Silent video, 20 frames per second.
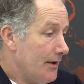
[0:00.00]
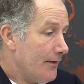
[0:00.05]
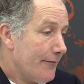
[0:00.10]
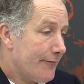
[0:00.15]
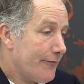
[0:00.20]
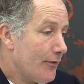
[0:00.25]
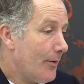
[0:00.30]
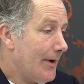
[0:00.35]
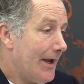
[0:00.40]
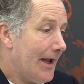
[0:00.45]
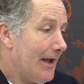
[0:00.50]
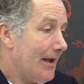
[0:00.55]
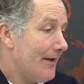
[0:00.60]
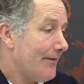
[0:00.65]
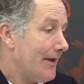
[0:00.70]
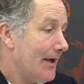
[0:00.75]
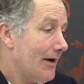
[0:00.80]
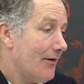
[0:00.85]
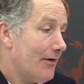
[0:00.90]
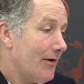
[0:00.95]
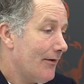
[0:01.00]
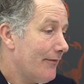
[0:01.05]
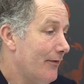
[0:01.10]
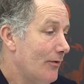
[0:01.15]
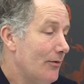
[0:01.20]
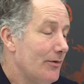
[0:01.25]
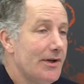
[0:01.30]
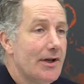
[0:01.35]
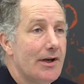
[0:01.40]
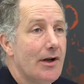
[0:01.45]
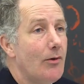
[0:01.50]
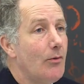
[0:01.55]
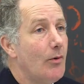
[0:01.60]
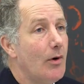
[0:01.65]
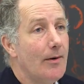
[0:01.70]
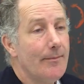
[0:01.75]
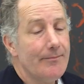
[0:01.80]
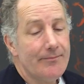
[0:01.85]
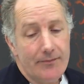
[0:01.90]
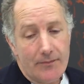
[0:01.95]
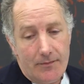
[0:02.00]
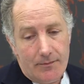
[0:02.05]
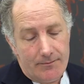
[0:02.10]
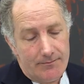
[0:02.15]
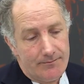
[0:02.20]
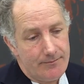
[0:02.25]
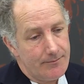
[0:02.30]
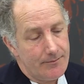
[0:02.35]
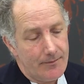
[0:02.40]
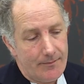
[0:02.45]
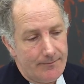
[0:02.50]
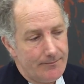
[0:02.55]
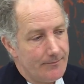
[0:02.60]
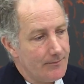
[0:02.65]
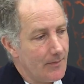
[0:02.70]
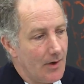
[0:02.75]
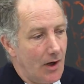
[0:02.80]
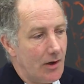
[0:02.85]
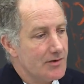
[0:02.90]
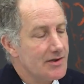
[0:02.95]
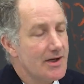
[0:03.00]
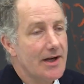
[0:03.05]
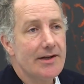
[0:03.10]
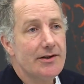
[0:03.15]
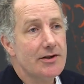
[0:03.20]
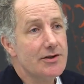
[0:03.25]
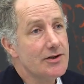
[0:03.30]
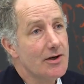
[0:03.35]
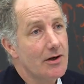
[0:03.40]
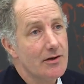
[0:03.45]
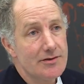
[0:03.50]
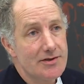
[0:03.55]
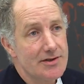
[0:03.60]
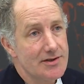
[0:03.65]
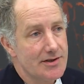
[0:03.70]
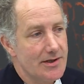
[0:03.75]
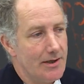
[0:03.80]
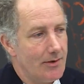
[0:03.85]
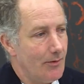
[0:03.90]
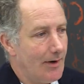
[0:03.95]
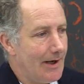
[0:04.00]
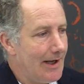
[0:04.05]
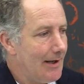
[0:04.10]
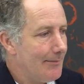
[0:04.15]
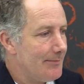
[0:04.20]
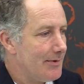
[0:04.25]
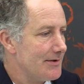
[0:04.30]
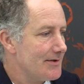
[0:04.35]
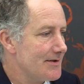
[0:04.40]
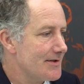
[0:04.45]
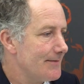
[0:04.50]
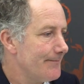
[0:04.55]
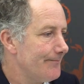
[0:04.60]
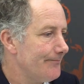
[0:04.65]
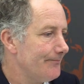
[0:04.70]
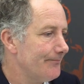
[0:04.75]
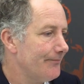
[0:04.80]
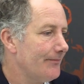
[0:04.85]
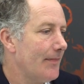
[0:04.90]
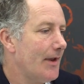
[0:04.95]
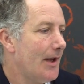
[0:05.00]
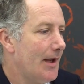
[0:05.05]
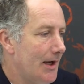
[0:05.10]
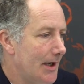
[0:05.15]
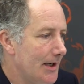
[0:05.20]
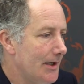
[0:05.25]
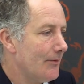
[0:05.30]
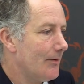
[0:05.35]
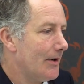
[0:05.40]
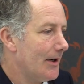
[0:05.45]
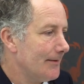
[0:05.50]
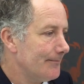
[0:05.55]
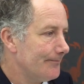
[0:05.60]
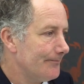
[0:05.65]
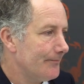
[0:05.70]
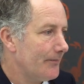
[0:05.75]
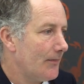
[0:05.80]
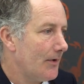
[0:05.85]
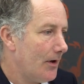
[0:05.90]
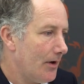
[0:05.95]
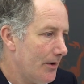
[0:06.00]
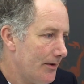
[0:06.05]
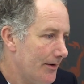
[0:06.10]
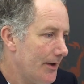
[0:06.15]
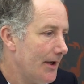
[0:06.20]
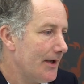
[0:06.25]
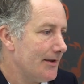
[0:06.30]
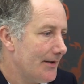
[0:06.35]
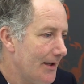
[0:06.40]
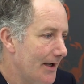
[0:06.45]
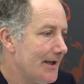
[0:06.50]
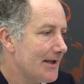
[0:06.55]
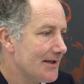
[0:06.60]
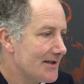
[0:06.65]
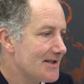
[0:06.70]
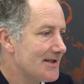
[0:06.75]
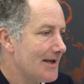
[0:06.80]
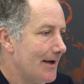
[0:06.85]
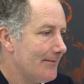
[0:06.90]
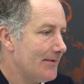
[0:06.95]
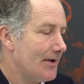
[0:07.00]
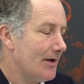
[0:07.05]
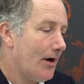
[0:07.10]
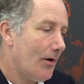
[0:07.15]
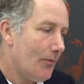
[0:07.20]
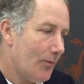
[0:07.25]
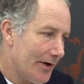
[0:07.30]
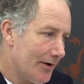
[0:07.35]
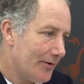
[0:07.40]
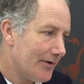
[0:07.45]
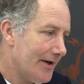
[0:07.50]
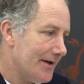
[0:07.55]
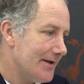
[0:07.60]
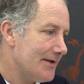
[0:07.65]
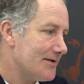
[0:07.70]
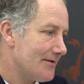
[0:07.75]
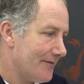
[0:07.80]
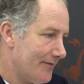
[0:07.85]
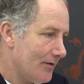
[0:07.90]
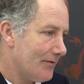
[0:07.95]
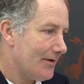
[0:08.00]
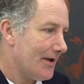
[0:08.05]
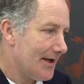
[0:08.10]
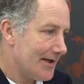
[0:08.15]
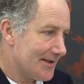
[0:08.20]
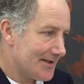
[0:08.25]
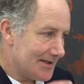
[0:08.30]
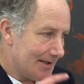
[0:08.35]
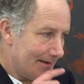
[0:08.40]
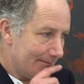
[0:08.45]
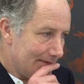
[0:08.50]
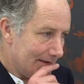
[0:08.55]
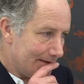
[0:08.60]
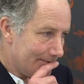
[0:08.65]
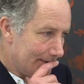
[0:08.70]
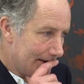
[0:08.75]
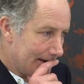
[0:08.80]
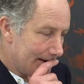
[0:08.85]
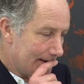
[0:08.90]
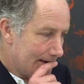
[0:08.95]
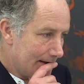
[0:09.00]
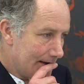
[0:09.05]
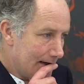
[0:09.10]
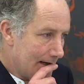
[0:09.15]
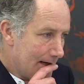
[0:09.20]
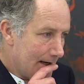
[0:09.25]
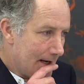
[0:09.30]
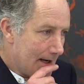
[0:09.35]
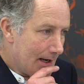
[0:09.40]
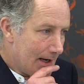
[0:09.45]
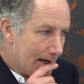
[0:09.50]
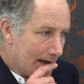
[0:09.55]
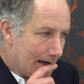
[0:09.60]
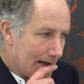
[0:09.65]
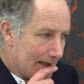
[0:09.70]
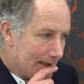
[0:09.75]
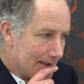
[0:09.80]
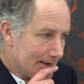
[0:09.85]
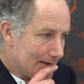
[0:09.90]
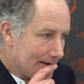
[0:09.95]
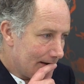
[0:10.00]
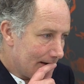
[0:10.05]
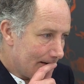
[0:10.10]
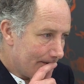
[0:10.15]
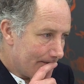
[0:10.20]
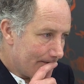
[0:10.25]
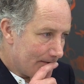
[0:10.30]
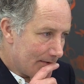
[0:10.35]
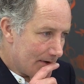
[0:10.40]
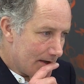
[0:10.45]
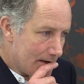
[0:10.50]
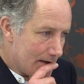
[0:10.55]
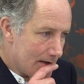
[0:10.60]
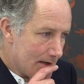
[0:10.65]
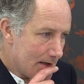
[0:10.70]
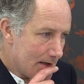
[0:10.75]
threw it out there, and I thought, you know what, I'll take the chance and see what happens. Anyway, they accepted. I went on an interview, they accepted me, and the